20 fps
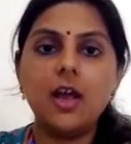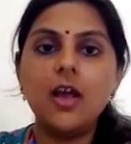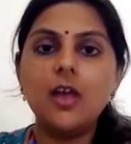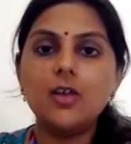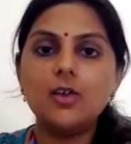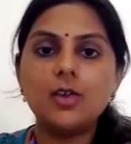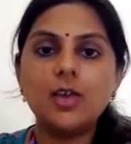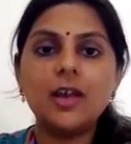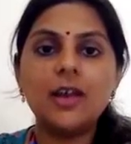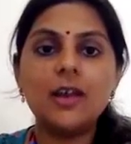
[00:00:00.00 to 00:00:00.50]

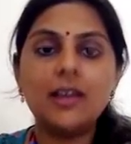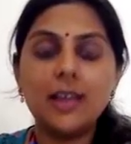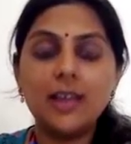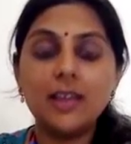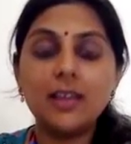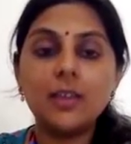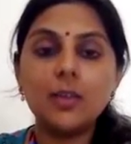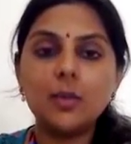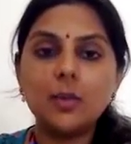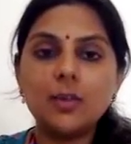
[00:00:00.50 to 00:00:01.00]
So I
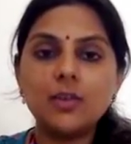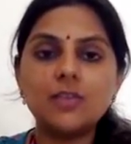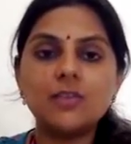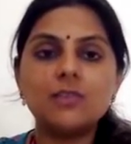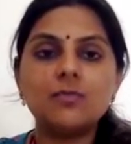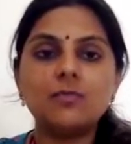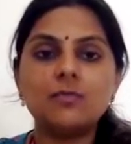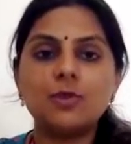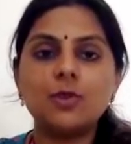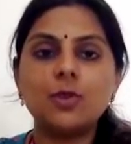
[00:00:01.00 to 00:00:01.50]
like
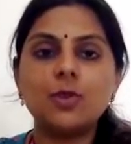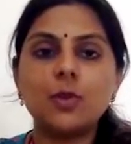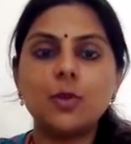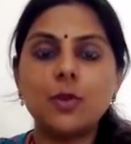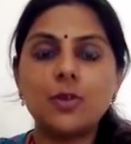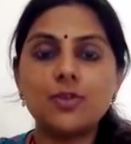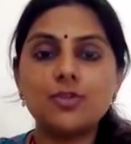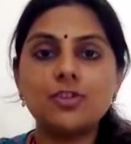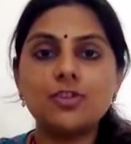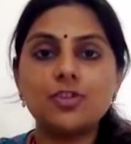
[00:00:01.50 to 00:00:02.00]
the
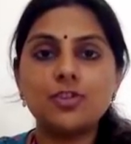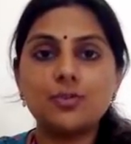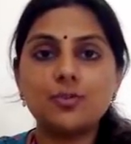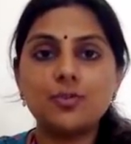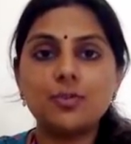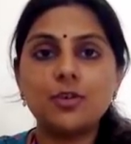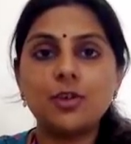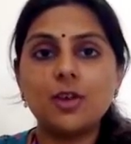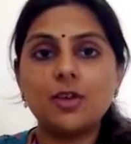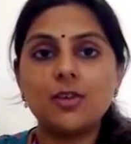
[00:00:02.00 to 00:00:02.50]
question that you
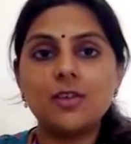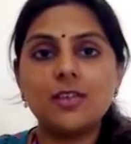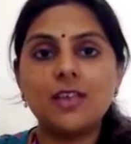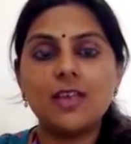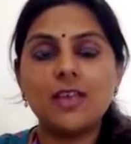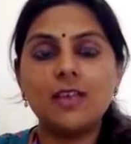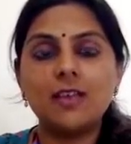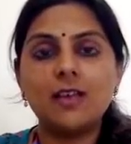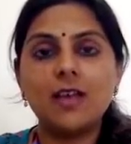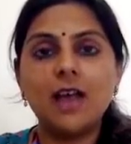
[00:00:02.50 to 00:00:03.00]
put out
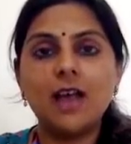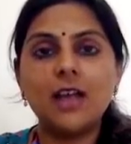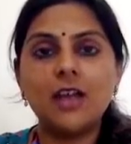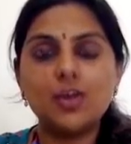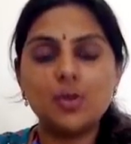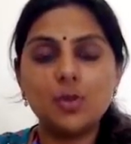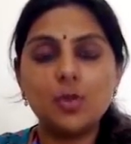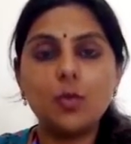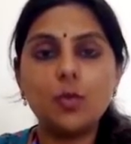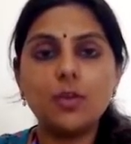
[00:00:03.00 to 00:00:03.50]
saying, I
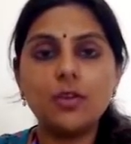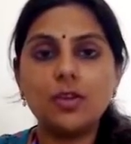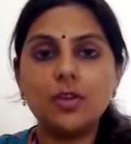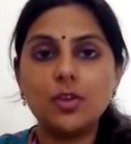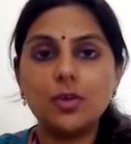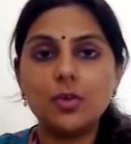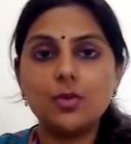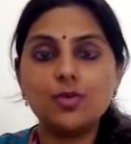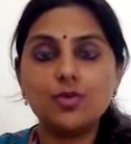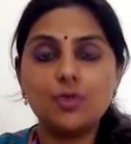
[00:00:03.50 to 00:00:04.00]
don't want the
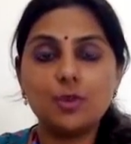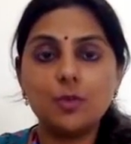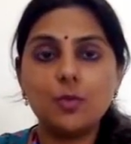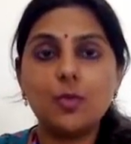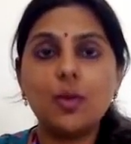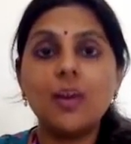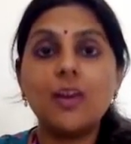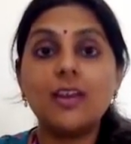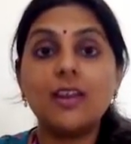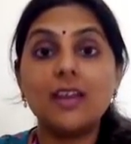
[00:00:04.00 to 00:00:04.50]
usual
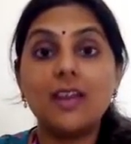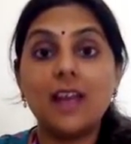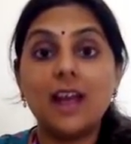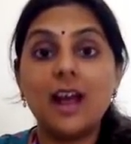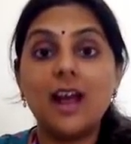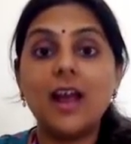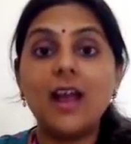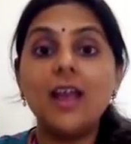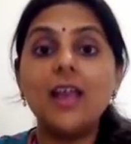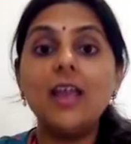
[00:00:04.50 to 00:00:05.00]
one. Can
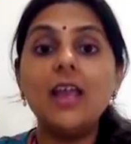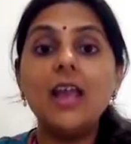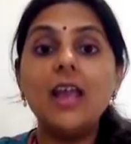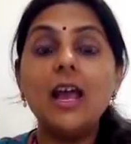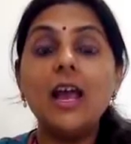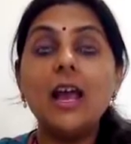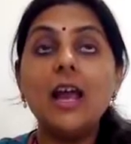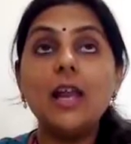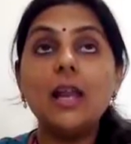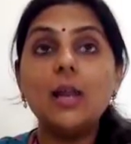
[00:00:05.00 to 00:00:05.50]
I
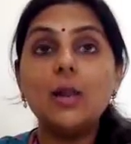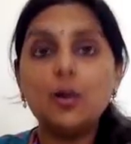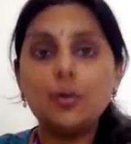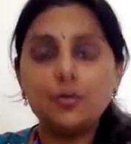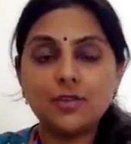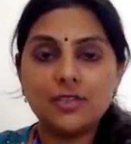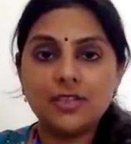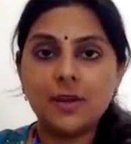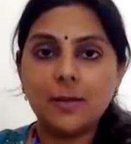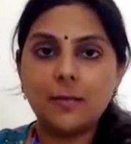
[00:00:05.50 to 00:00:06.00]

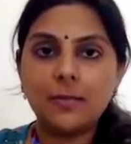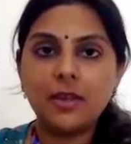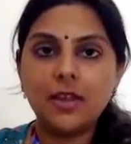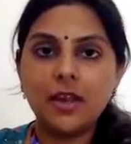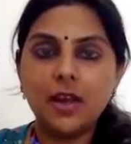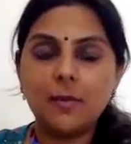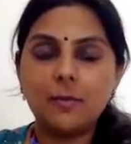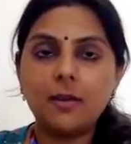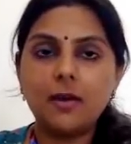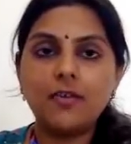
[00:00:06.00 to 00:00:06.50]
look for
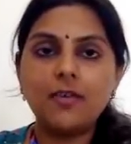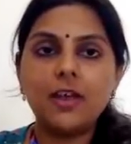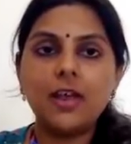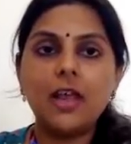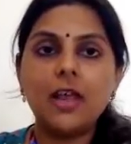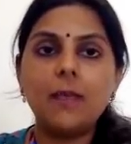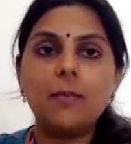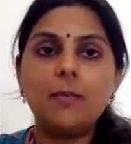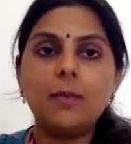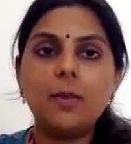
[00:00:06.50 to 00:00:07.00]
something above
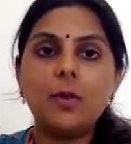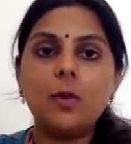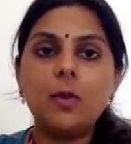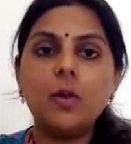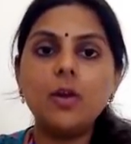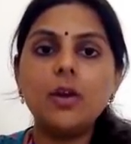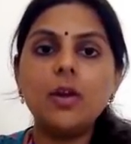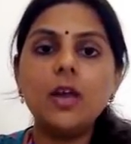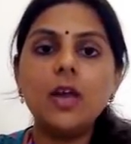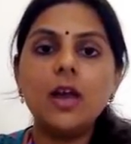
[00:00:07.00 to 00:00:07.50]
and
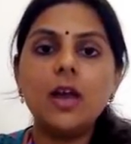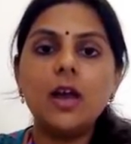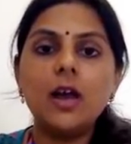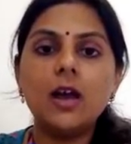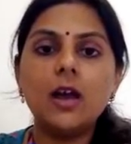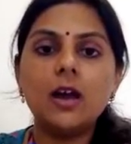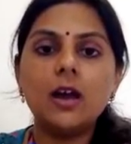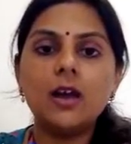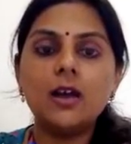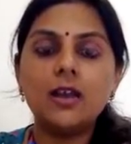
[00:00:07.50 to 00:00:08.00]
beyond?
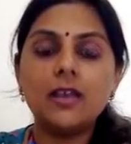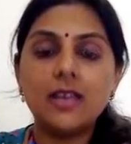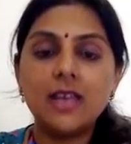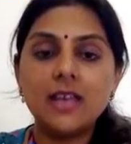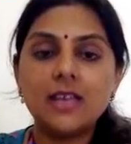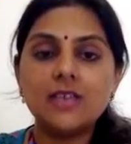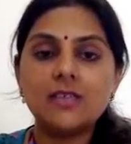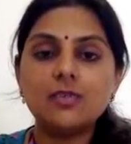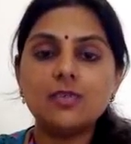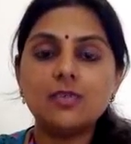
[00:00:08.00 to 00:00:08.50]

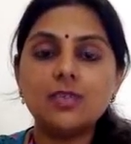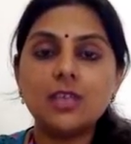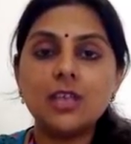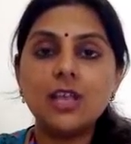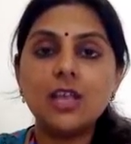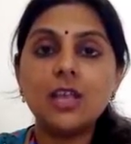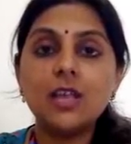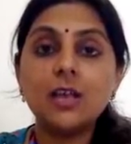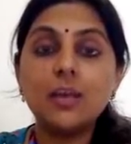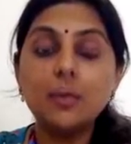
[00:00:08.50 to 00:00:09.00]
Yes,
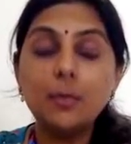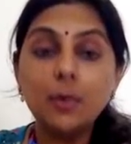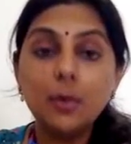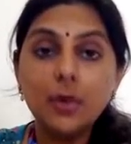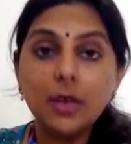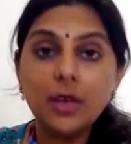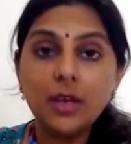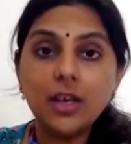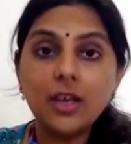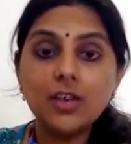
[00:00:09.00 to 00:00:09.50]
today
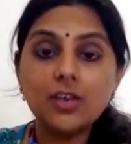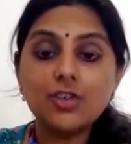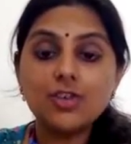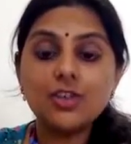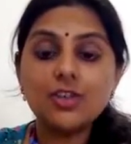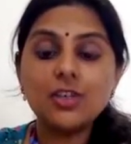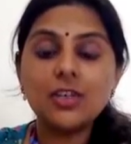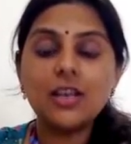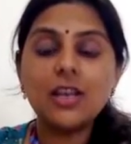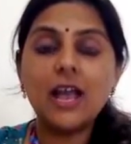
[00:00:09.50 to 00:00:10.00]

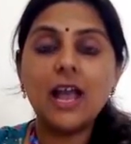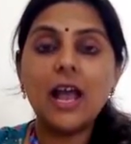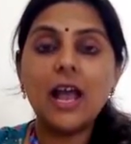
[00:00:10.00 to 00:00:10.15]
communication